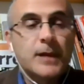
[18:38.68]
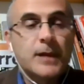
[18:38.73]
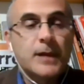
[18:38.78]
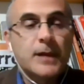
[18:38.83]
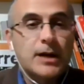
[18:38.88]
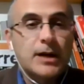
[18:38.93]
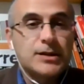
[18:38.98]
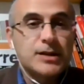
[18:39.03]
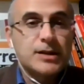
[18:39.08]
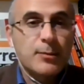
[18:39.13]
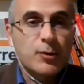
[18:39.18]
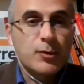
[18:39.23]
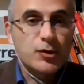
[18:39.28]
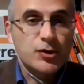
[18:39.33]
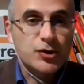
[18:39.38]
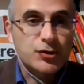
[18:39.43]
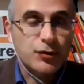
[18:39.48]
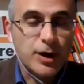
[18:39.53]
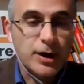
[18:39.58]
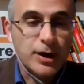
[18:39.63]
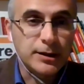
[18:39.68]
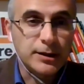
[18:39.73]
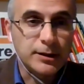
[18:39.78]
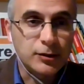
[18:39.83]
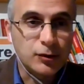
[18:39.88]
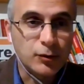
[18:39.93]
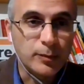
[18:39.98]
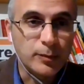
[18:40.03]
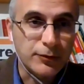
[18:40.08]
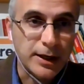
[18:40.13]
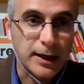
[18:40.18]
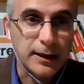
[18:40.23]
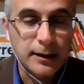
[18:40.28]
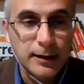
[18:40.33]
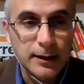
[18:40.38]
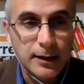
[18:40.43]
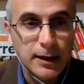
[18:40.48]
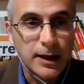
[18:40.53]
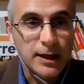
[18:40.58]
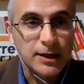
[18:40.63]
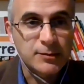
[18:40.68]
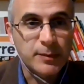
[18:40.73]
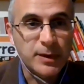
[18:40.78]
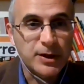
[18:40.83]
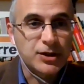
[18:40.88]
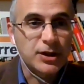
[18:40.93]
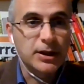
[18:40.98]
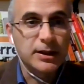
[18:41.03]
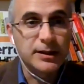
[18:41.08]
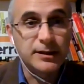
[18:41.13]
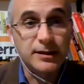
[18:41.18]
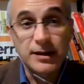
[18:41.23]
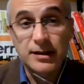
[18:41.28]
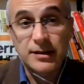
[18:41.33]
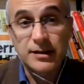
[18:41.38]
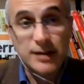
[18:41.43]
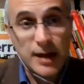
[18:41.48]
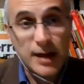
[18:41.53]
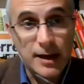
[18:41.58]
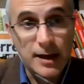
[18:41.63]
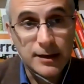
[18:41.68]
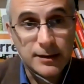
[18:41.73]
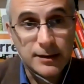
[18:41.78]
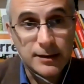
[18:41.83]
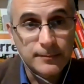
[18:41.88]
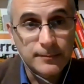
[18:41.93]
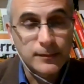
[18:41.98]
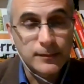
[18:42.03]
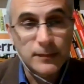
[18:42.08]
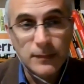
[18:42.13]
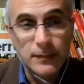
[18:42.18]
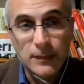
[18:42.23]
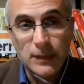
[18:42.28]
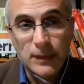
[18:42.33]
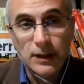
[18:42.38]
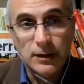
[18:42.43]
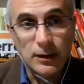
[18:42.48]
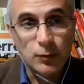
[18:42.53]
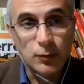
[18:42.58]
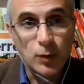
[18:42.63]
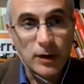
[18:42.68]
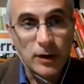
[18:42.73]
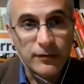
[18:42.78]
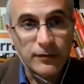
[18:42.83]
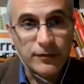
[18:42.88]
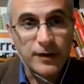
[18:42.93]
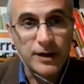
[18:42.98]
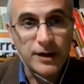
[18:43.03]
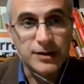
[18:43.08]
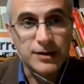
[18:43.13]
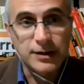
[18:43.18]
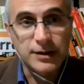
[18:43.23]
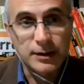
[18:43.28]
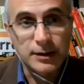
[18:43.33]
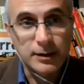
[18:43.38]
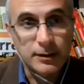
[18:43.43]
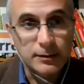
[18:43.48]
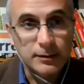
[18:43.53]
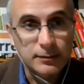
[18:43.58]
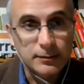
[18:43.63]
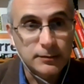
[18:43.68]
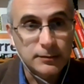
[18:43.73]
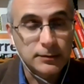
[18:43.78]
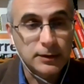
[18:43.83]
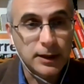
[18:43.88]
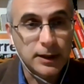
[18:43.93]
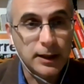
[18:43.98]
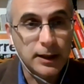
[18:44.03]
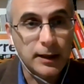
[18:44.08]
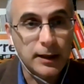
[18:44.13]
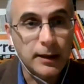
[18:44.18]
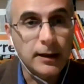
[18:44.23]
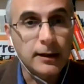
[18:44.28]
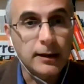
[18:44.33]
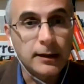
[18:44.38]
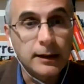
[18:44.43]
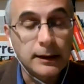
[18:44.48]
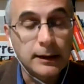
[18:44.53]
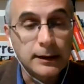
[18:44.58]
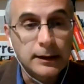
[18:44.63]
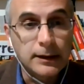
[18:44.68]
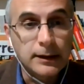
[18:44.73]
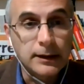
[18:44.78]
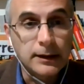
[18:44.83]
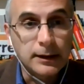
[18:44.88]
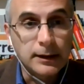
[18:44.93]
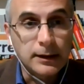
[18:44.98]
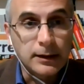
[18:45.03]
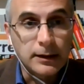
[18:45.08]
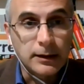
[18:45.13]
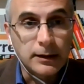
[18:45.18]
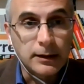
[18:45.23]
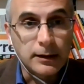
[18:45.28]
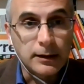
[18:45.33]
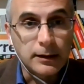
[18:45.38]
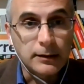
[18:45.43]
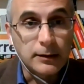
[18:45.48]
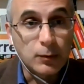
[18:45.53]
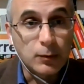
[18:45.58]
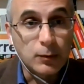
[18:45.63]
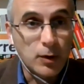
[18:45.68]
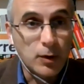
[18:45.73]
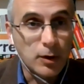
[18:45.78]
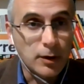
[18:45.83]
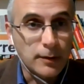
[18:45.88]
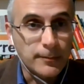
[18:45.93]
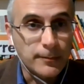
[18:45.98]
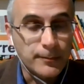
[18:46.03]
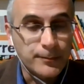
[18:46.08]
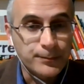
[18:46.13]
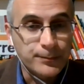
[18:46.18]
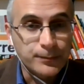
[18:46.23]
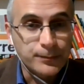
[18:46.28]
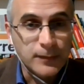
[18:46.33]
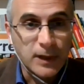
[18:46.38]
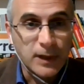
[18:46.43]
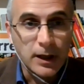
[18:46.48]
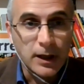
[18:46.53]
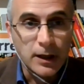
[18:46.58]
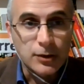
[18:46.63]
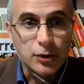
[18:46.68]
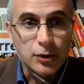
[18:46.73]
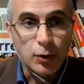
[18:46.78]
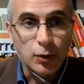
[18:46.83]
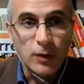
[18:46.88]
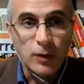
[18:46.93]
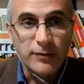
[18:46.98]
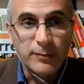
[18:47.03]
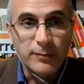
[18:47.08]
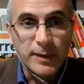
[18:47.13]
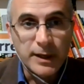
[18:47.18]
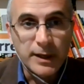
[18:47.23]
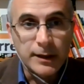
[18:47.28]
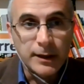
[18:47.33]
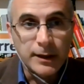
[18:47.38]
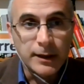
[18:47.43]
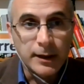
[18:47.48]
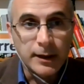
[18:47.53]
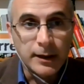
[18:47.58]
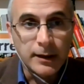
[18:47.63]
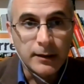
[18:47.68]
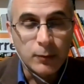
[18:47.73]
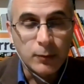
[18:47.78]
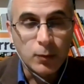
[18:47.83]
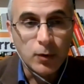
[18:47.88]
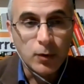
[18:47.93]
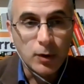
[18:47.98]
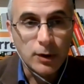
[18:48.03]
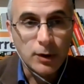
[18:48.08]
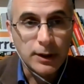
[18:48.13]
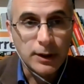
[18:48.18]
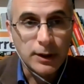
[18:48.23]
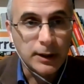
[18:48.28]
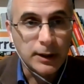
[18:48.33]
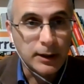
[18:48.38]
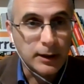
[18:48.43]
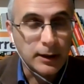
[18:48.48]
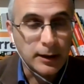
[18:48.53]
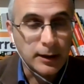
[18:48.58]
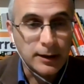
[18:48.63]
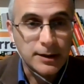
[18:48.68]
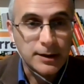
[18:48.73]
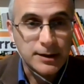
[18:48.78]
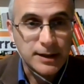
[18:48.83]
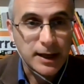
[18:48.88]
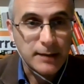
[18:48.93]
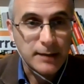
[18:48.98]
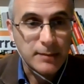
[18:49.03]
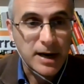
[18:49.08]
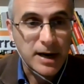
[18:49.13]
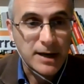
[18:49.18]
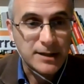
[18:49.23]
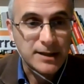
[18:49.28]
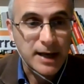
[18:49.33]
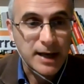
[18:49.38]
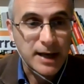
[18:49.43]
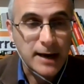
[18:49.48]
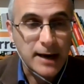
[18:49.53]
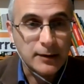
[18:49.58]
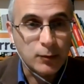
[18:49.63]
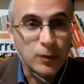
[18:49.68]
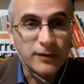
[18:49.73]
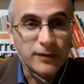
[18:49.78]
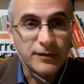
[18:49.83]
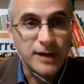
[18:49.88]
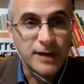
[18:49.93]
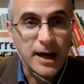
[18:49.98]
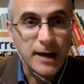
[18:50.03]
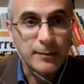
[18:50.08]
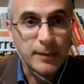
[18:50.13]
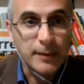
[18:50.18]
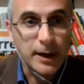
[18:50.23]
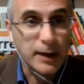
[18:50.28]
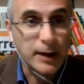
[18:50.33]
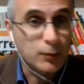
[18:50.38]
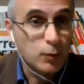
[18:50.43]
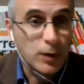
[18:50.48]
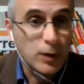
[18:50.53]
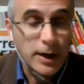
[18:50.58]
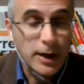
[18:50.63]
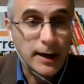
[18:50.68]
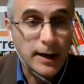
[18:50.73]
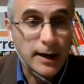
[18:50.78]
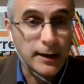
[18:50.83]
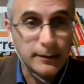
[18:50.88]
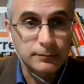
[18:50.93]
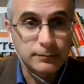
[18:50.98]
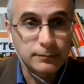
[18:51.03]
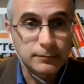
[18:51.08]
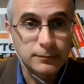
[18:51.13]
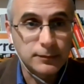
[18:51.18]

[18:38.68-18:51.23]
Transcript: has demonstrated to be real, especially these days that we are facing the war. So we've been working side by side with them, and we are